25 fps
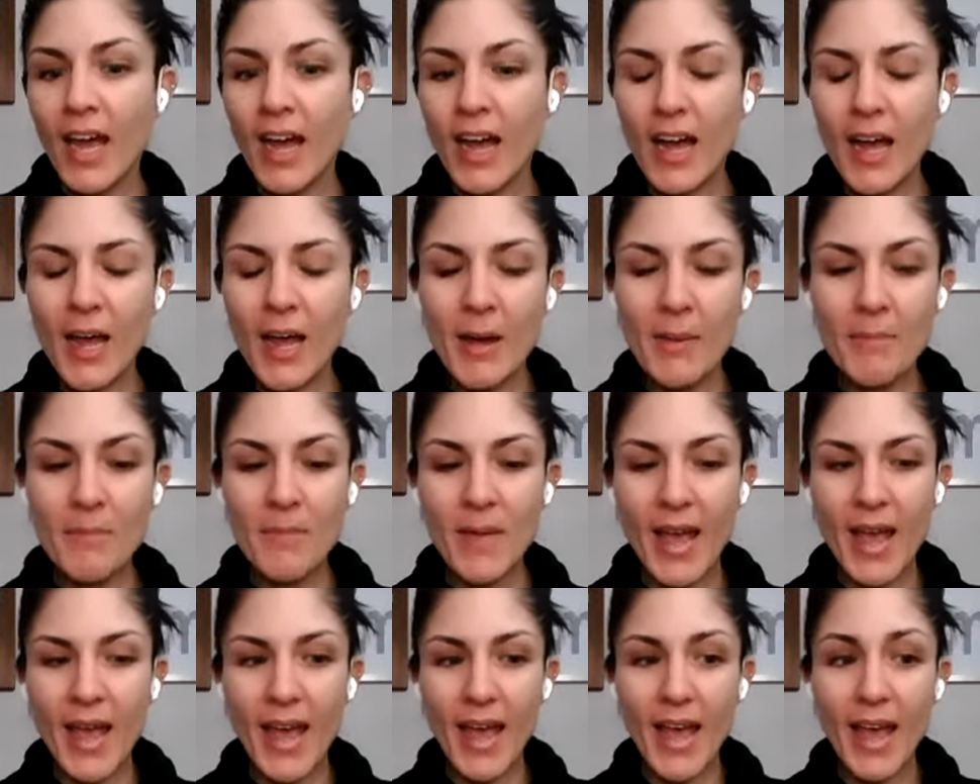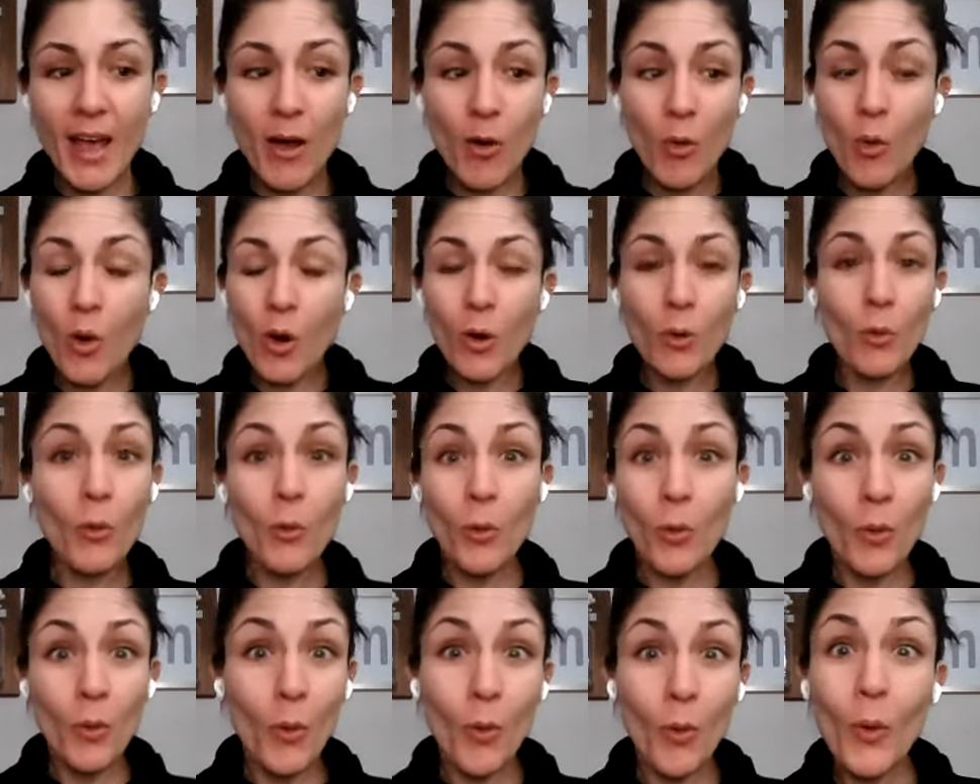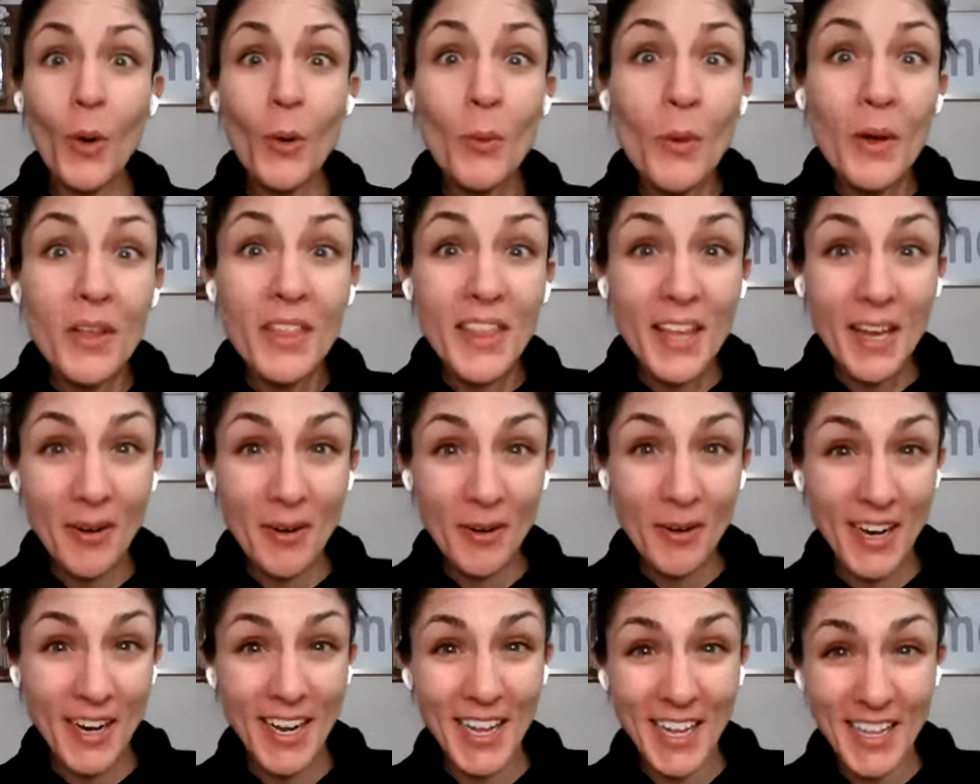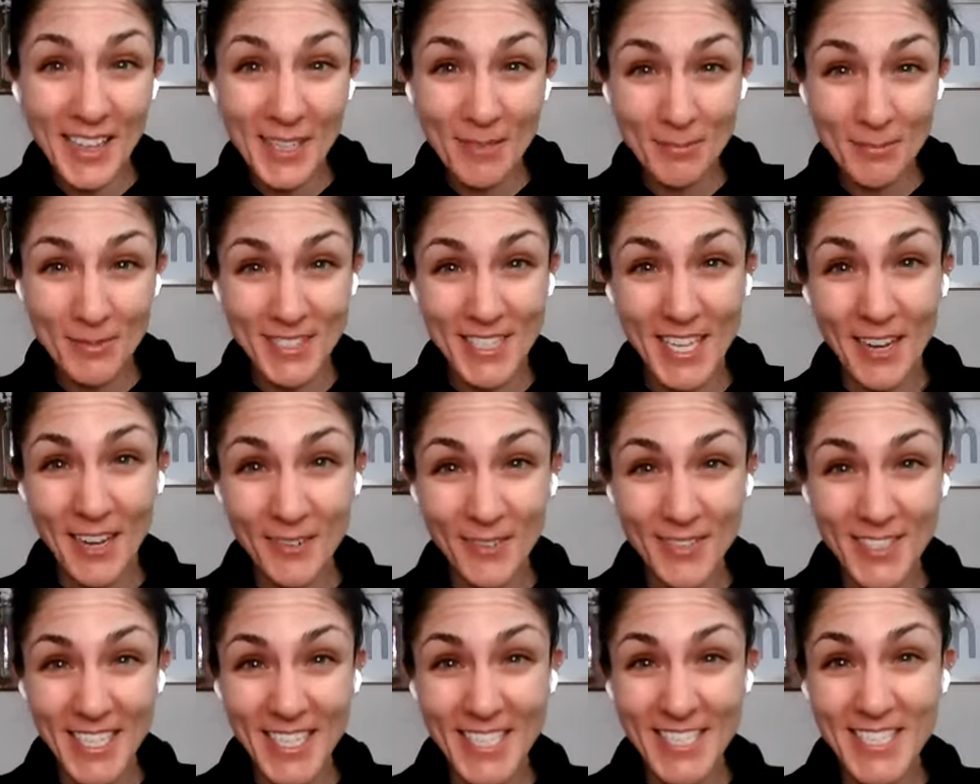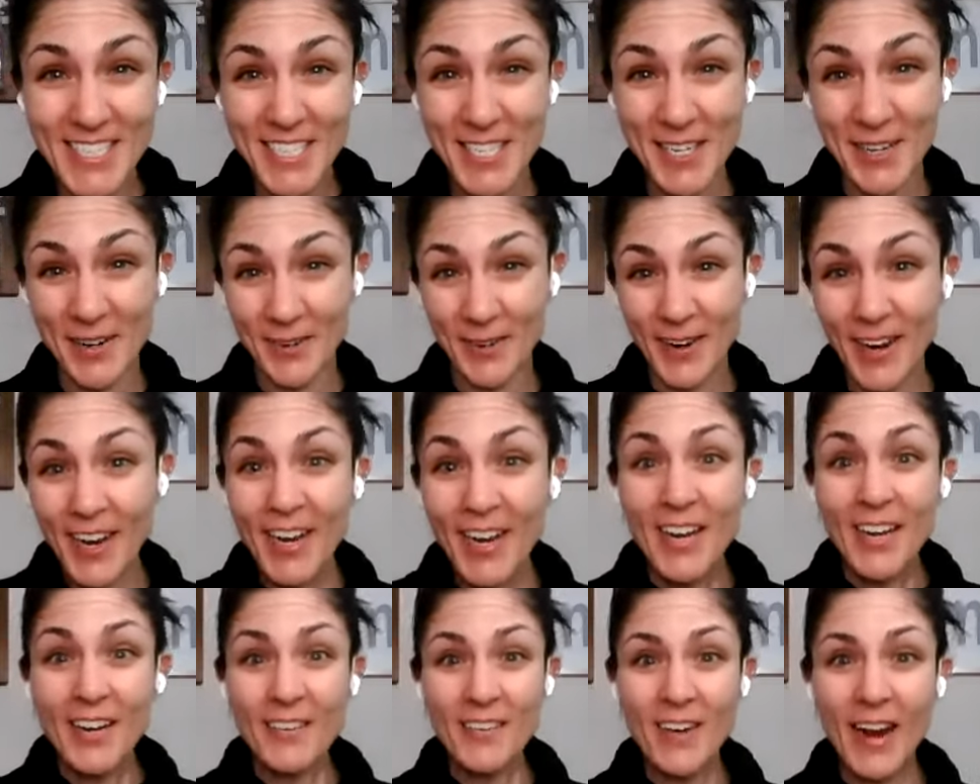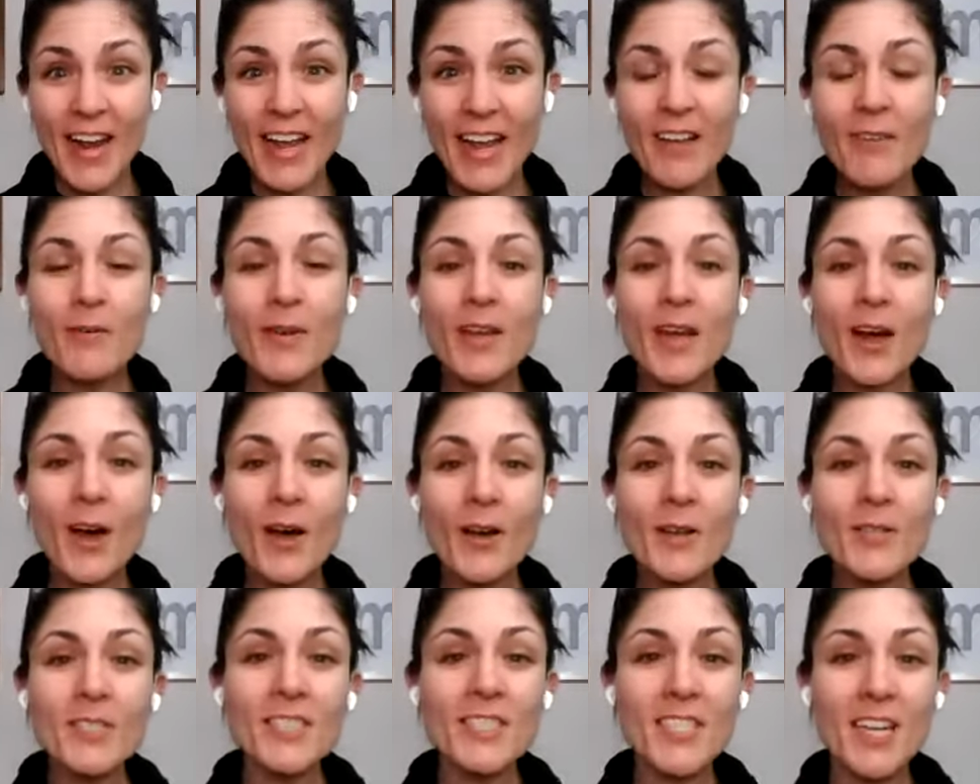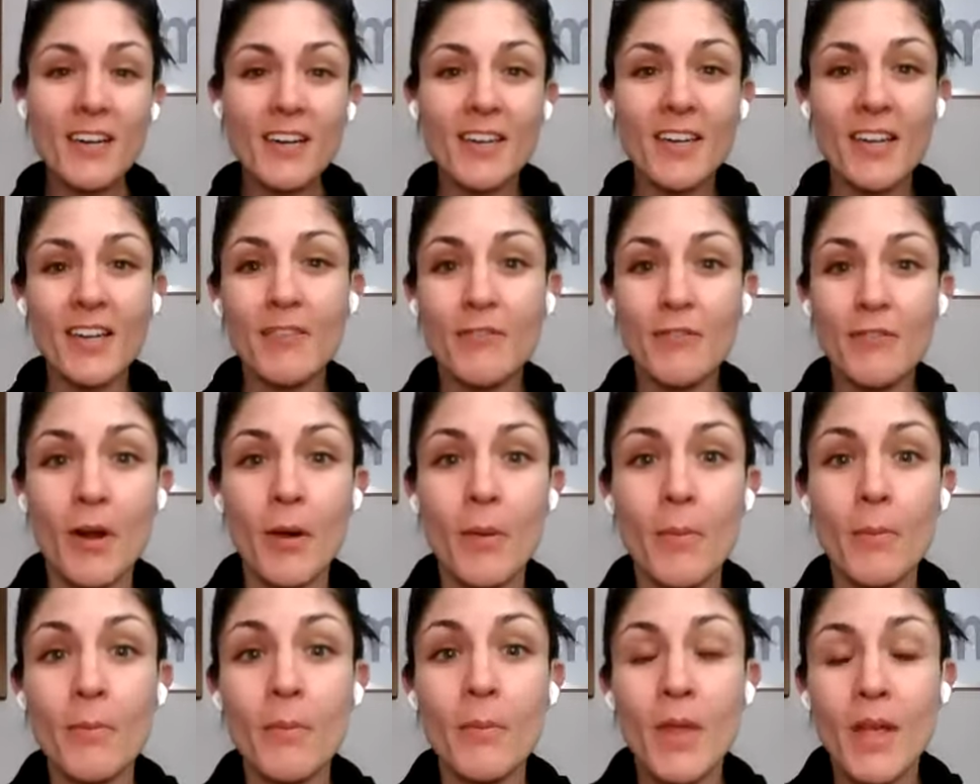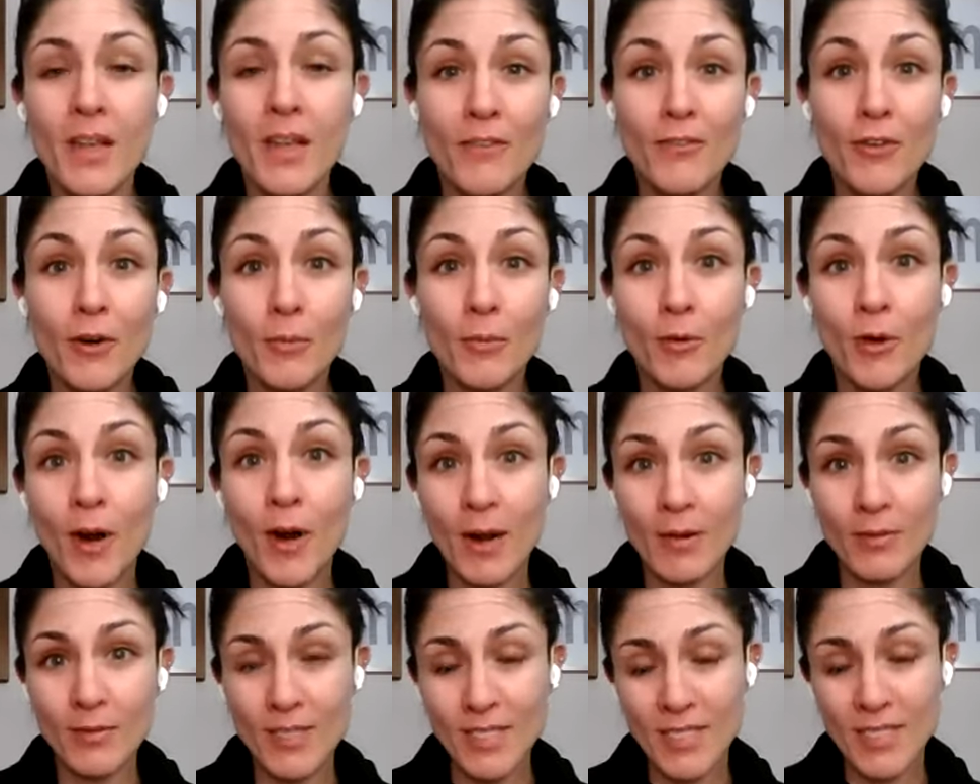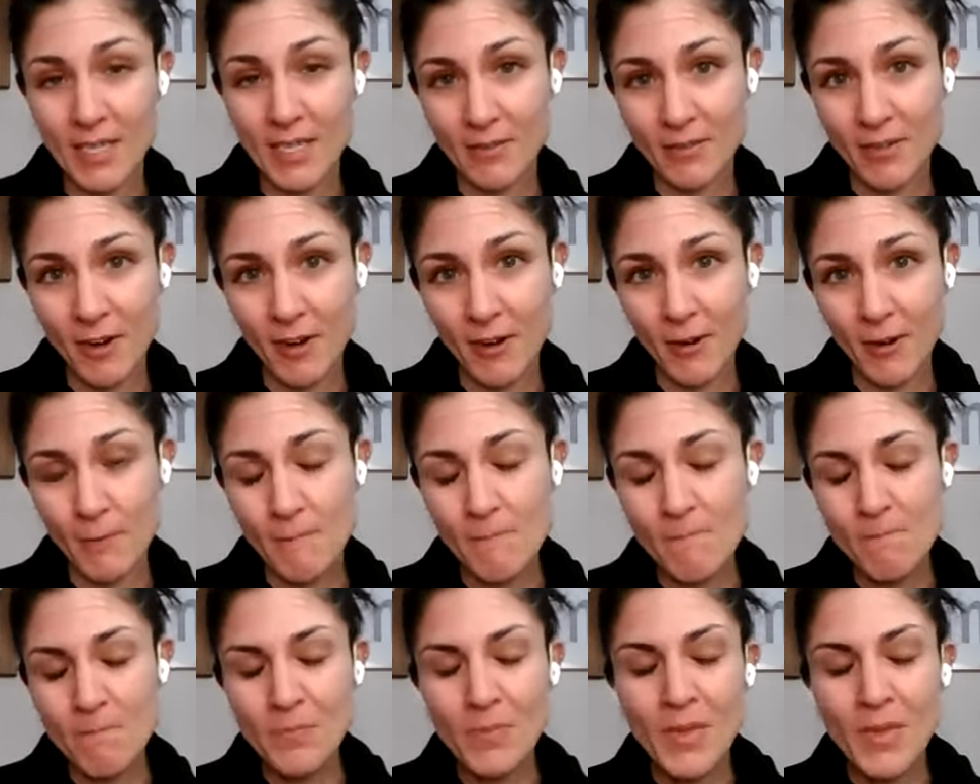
Um, or or what they were getting themselves into, right? We all started from from ground zero.